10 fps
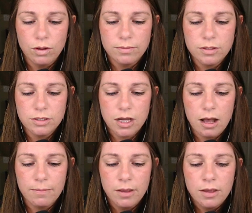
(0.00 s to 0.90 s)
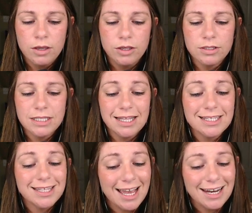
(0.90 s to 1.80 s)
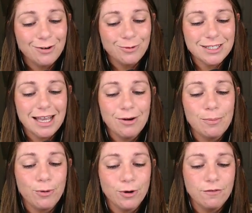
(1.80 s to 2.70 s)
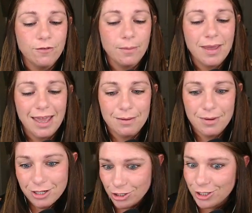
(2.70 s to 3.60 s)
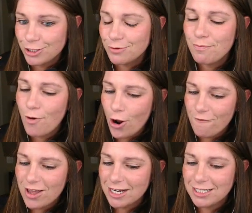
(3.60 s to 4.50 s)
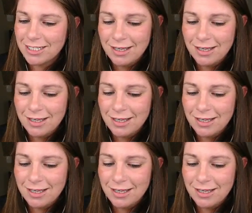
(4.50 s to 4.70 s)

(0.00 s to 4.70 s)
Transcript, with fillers: up to the top, you'll see that slide in was now imported from animations. Perfect.